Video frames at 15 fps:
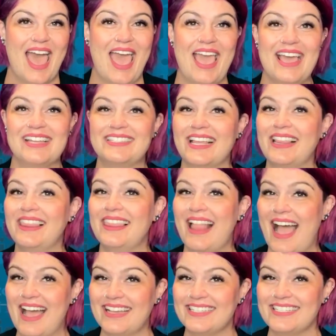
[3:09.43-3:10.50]
And
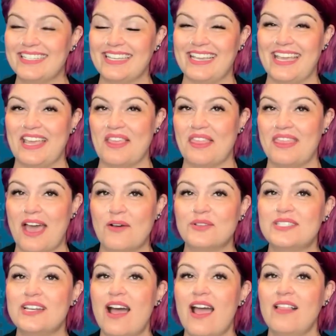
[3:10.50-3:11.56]
lastly,
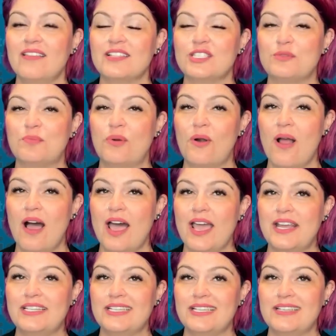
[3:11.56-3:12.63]
Thousand Islands
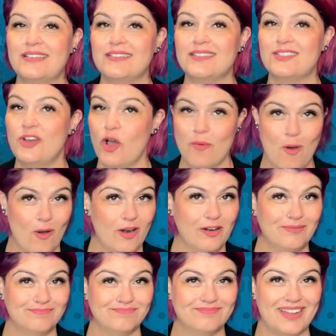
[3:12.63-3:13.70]
Pride is no
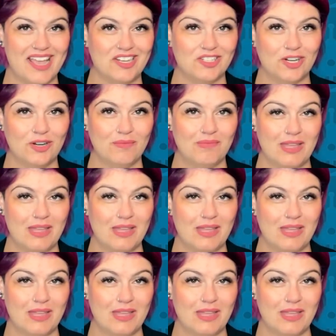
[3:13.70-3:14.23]
more. Enter